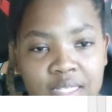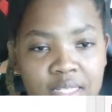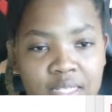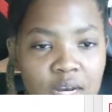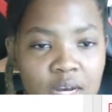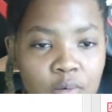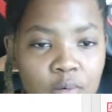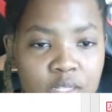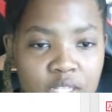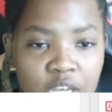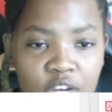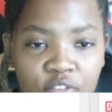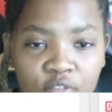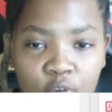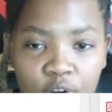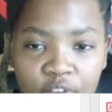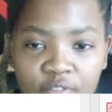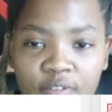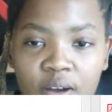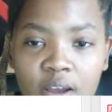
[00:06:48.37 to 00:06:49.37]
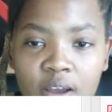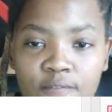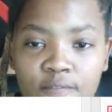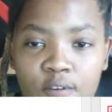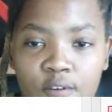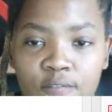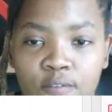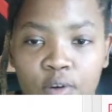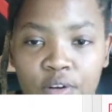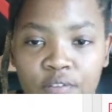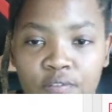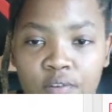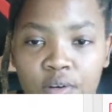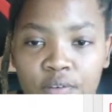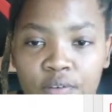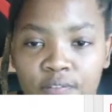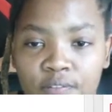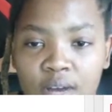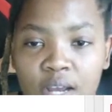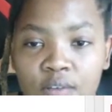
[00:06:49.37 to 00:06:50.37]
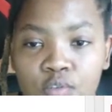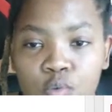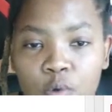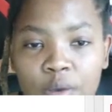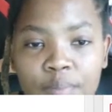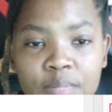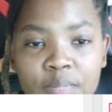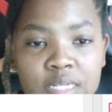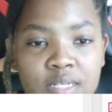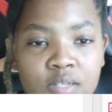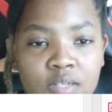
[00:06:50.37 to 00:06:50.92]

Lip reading: here was 845 for 45 square meter.